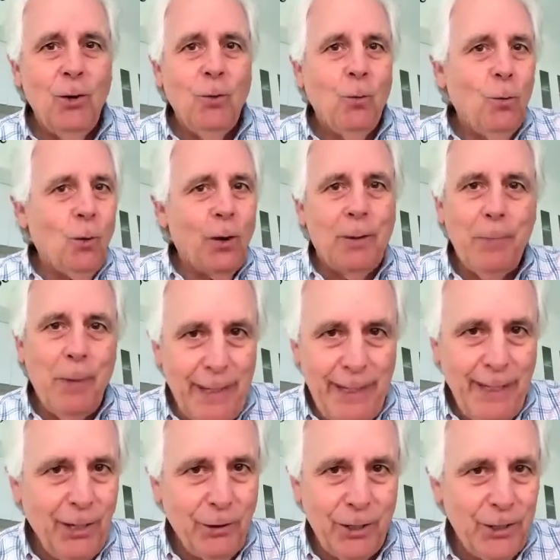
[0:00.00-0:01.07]
What am I
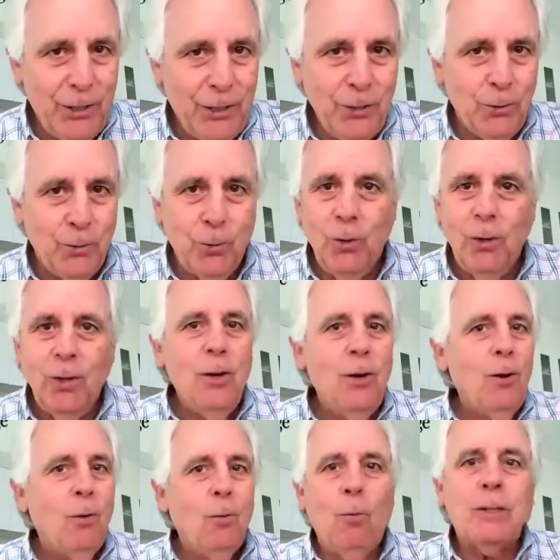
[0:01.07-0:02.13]
here to do?
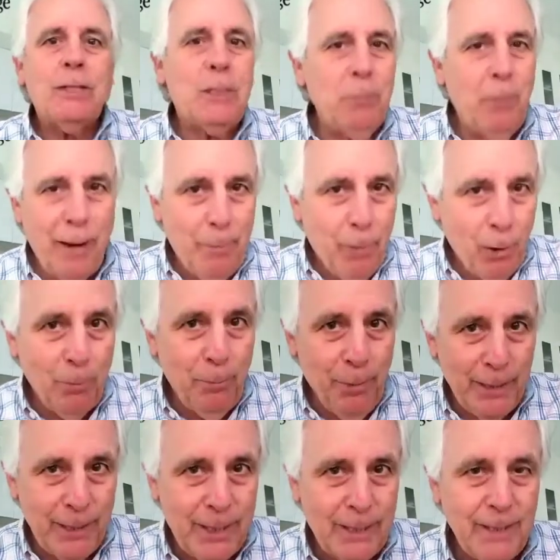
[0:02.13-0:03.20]
What's my
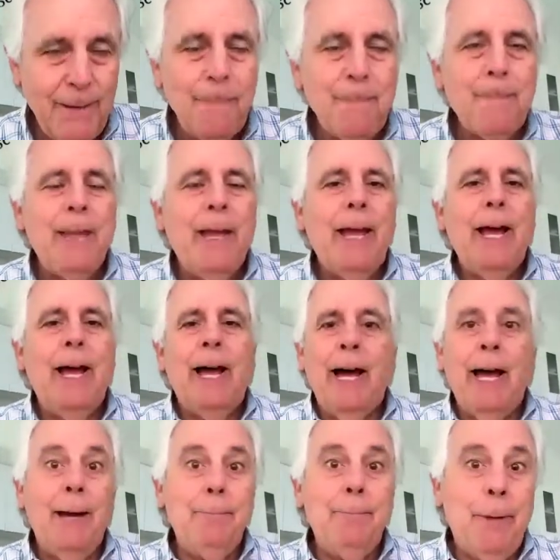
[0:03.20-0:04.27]
purpose?
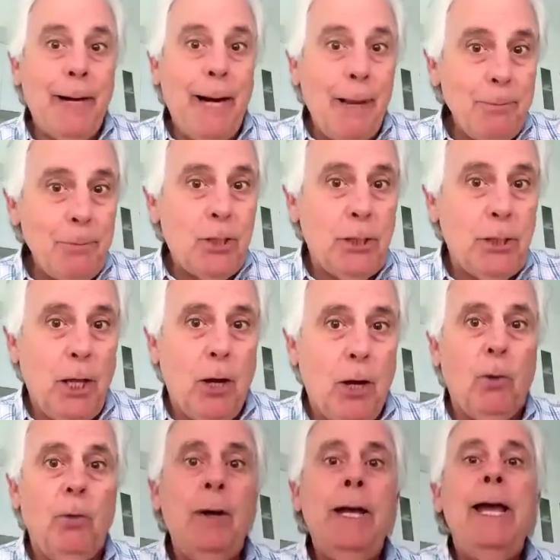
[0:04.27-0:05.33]
But I'm
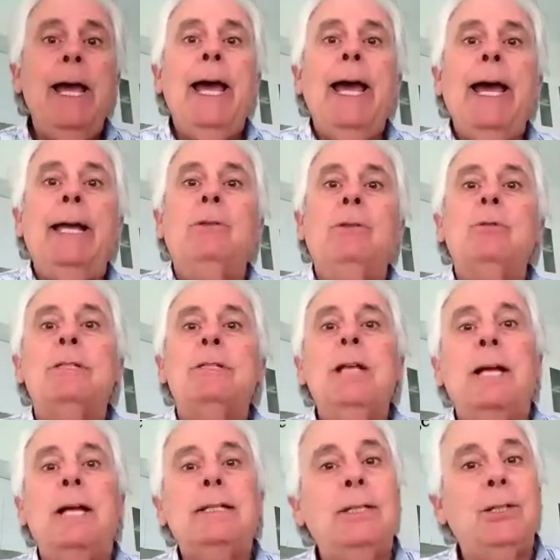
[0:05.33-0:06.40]
slow. And it was
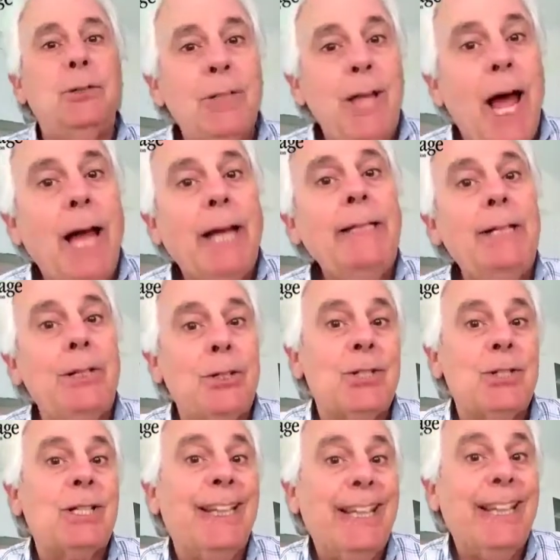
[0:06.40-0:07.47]
not till 9
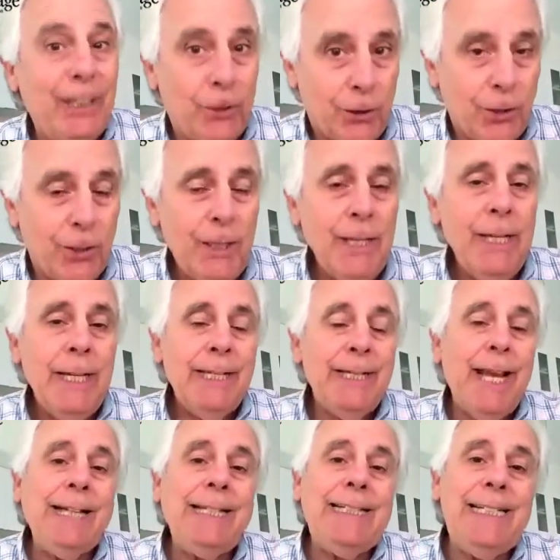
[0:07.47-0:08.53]
years later,
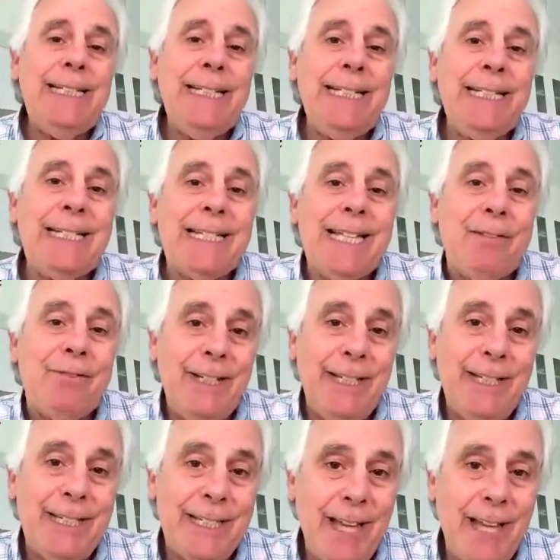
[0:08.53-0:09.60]

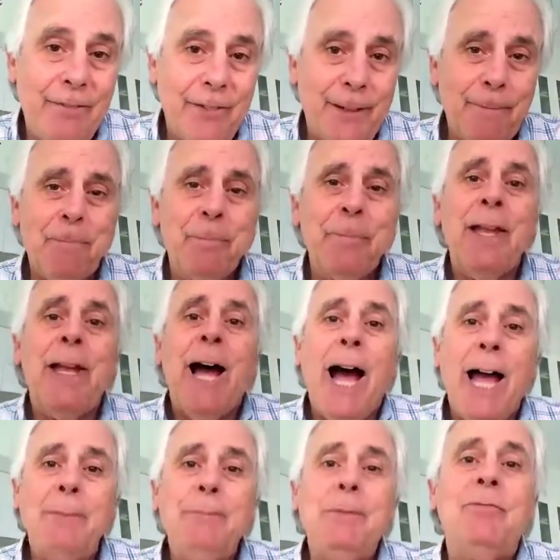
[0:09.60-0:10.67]
1977,
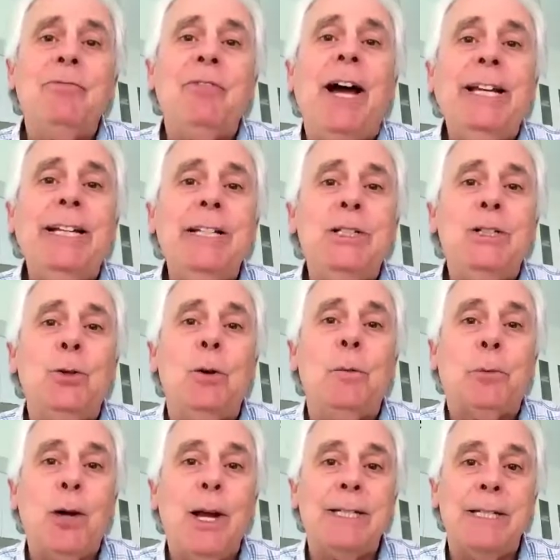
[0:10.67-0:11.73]
I'm invited to a
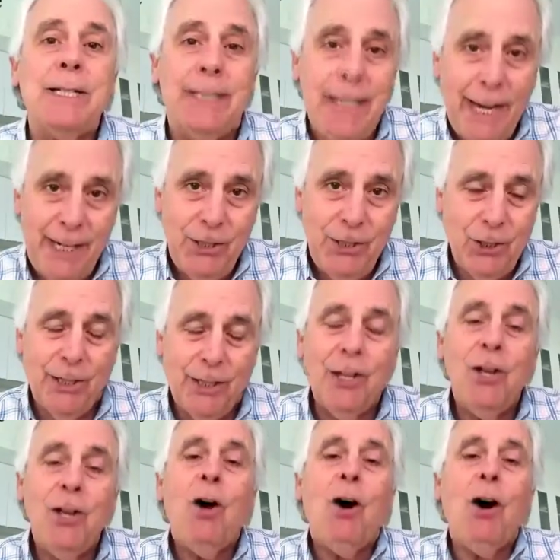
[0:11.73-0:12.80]

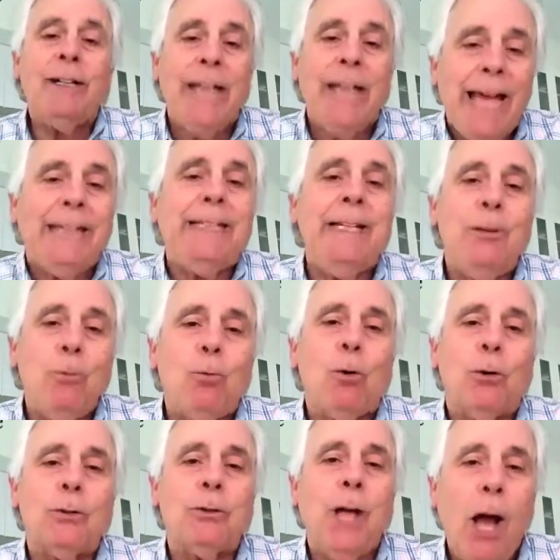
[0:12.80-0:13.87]
presentation on ending
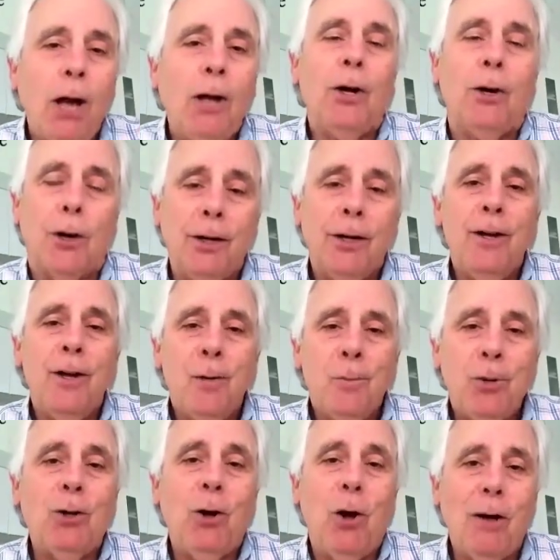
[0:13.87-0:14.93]
world hunger
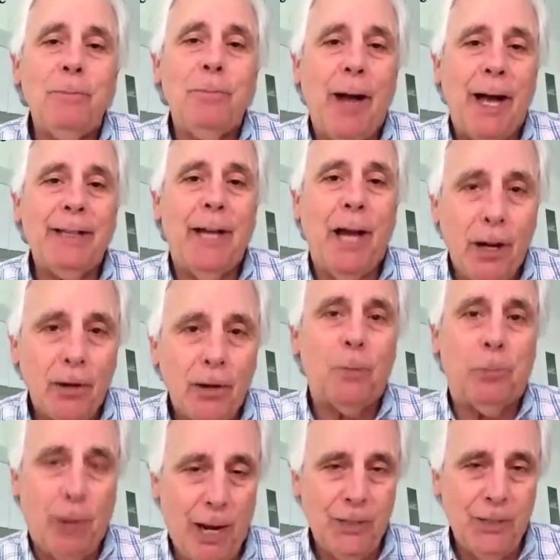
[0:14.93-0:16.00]
put on by the Hunger
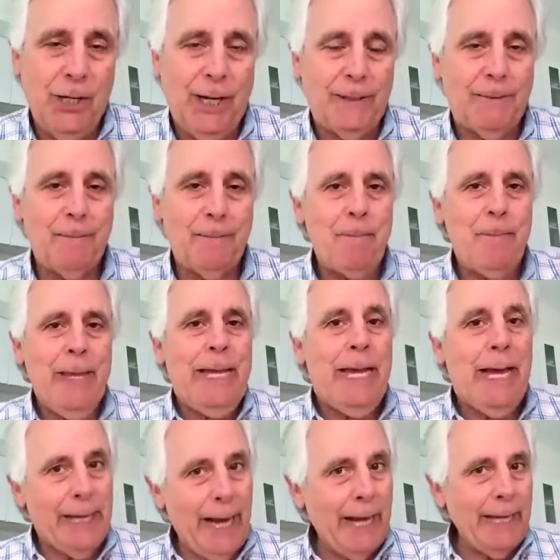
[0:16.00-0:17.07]
Project.
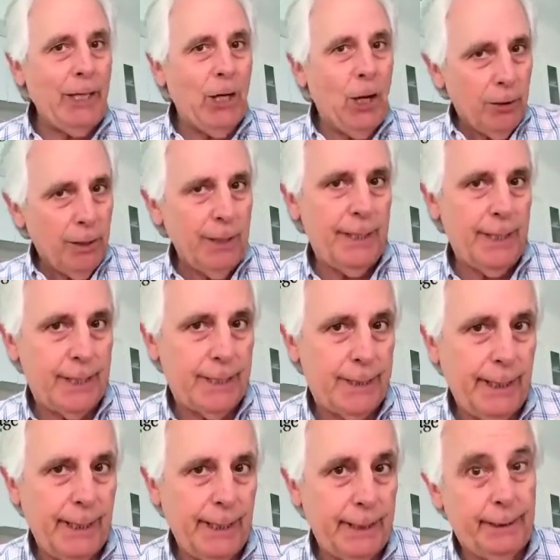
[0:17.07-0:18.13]
And I go to this
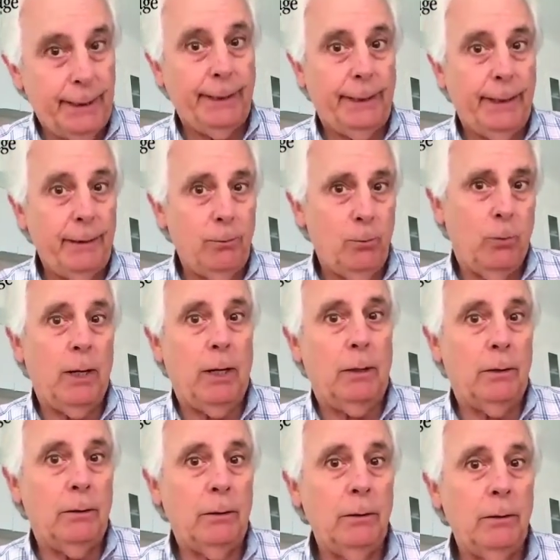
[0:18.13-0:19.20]
thing thinking,
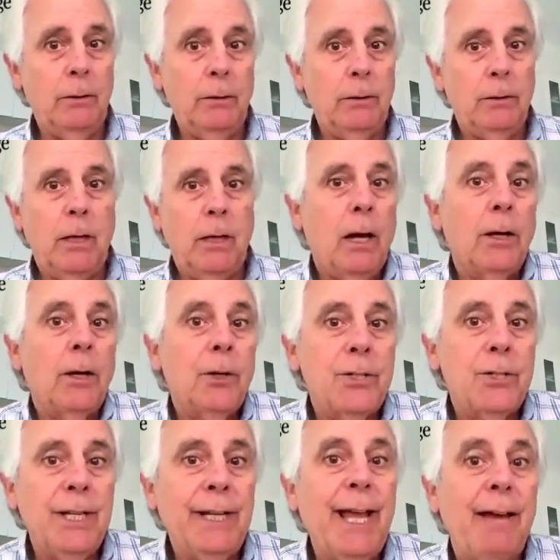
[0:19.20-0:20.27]
well,
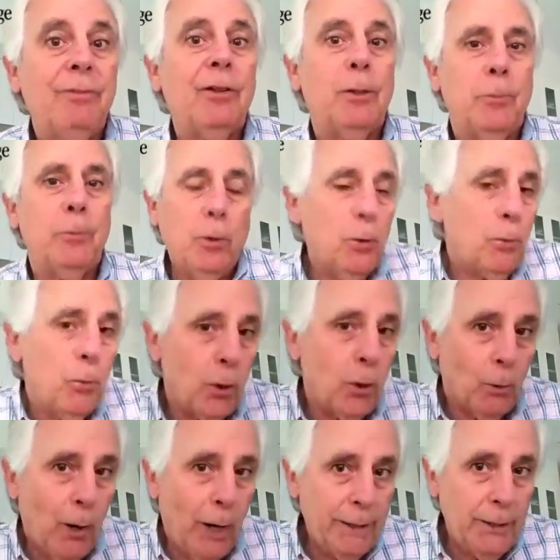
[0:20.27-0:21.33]
hunger's inevitable. What
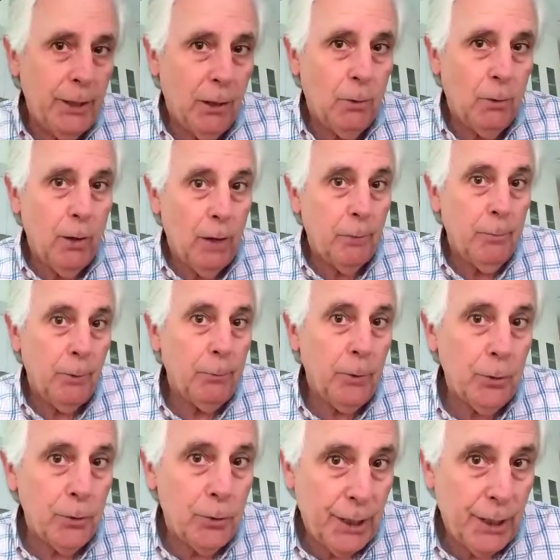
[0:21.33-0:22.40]
do I know? I'm a
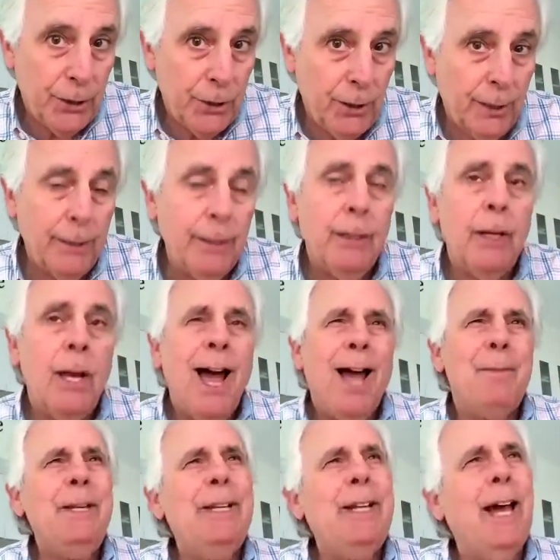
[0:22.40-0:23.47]
musician.
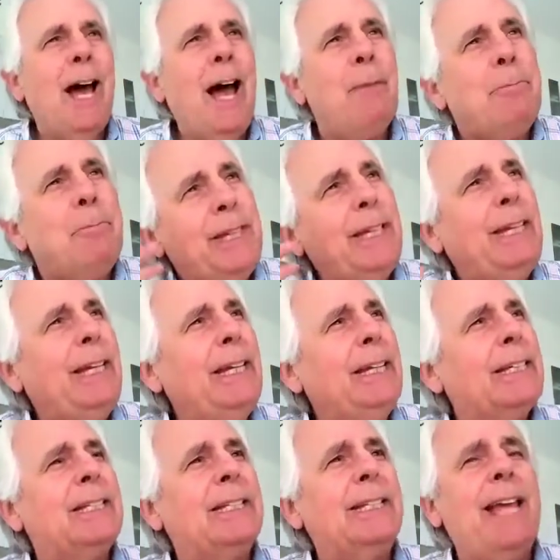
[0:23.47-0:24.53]
I mean, I'm thinking
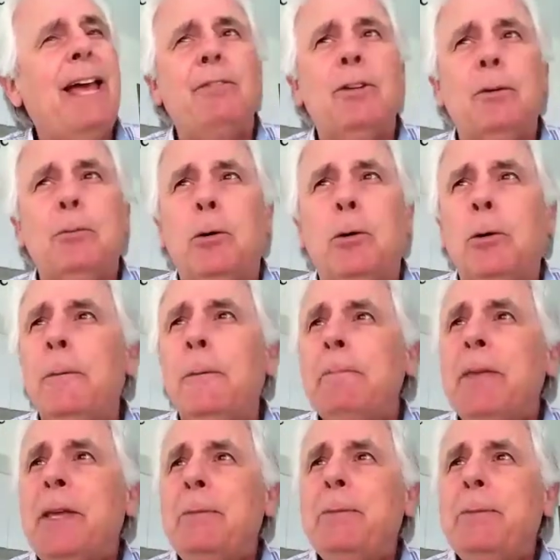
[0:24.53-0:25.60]
it's inevitable
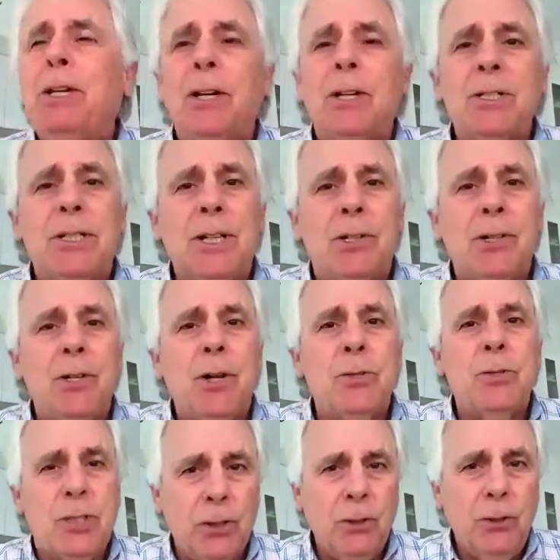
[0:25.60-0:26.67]
because there are no
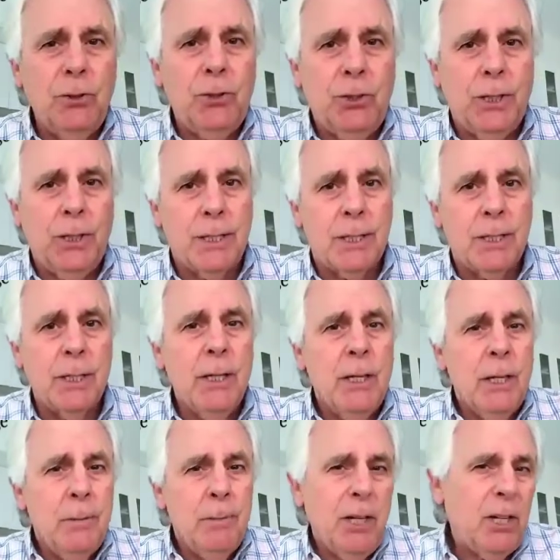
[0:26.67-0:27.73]
solutions.
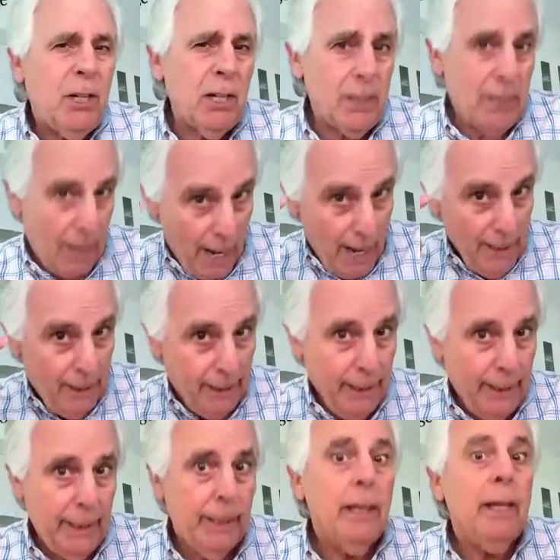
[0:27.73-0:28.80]
Because I
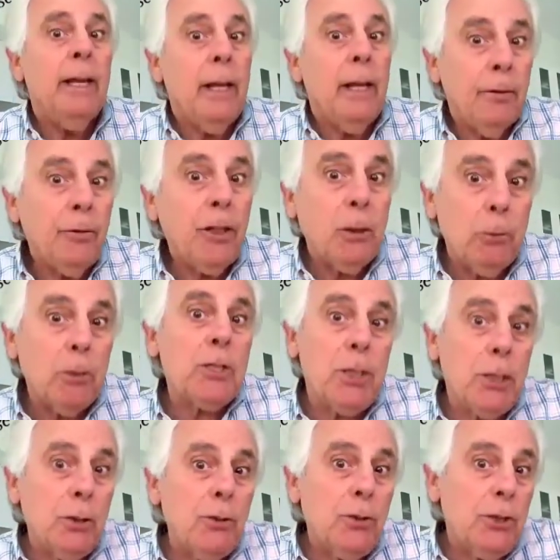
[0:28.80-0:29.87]
think if there were
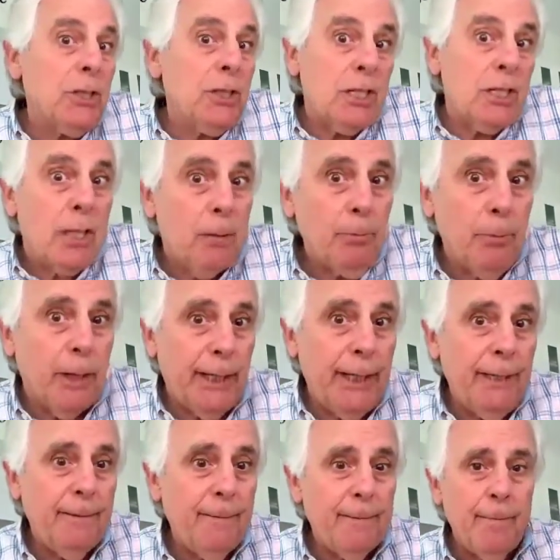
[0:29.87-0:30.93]
solutions,
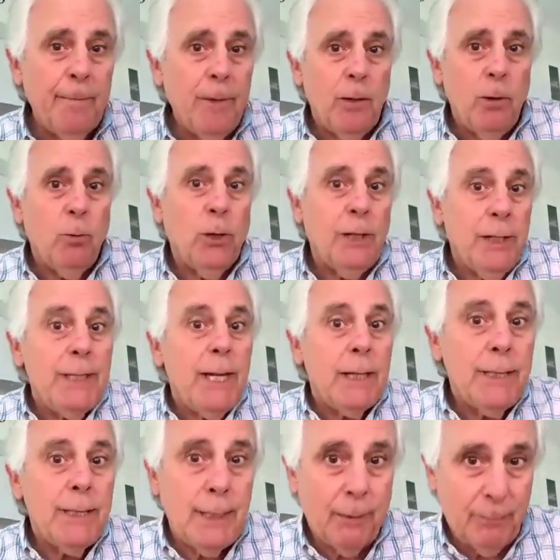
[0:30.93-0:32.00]
somebody would have
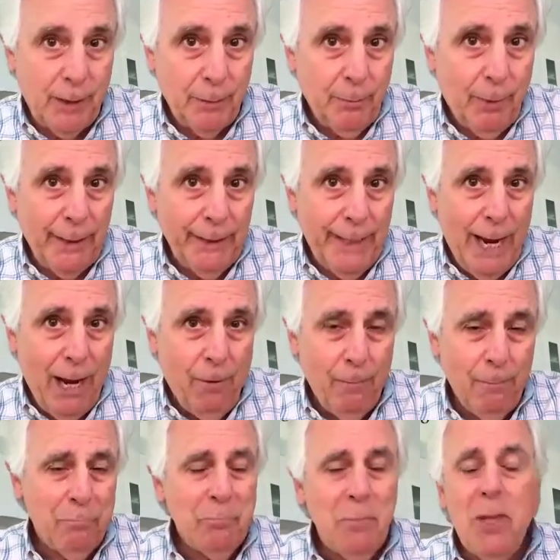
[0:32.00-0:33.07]
done something by now.